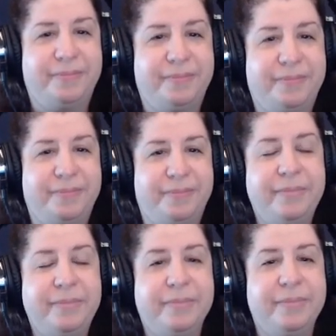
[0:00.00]

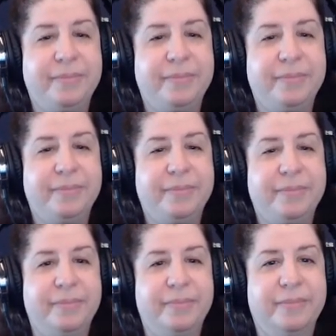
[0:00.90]

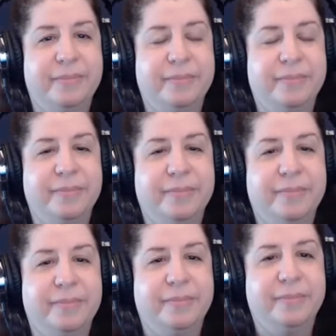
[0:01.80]

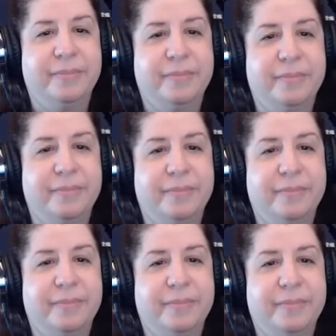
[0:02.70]

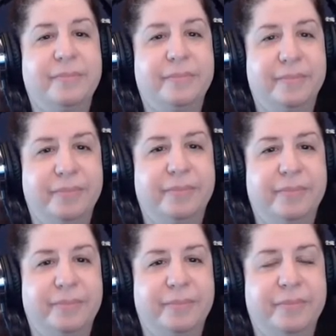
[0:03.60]

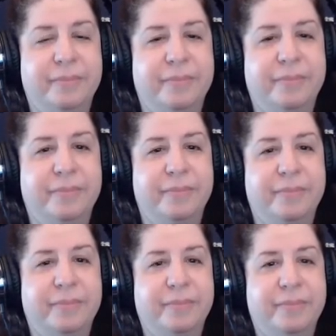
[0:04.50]

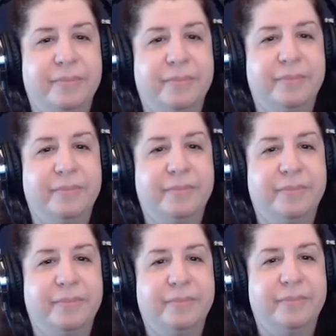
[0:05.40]

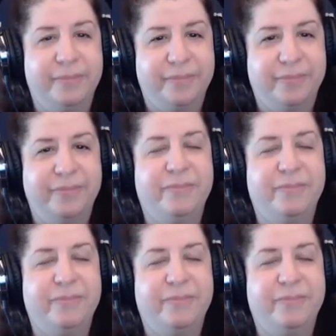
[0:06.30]
[no speech]